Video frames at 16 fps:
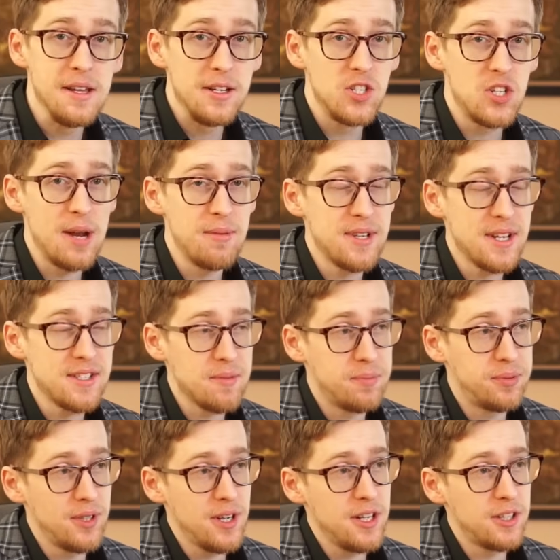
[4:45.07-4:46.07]
James has a
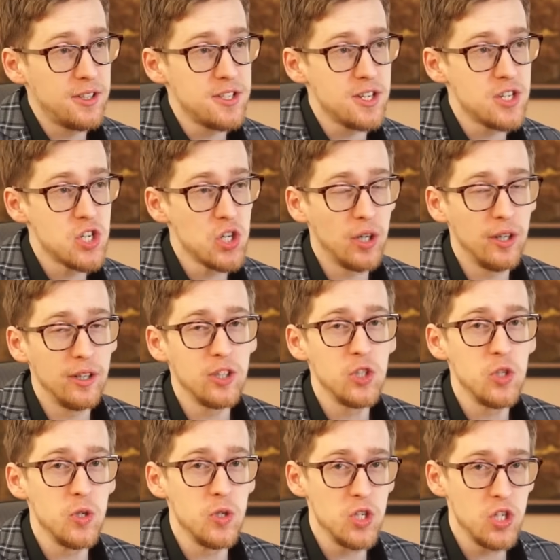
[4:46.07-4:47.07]
pretty interesting chart
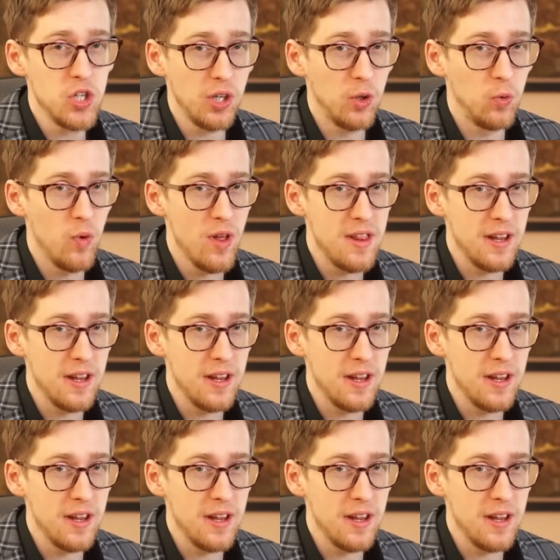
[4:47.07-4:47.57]
to share with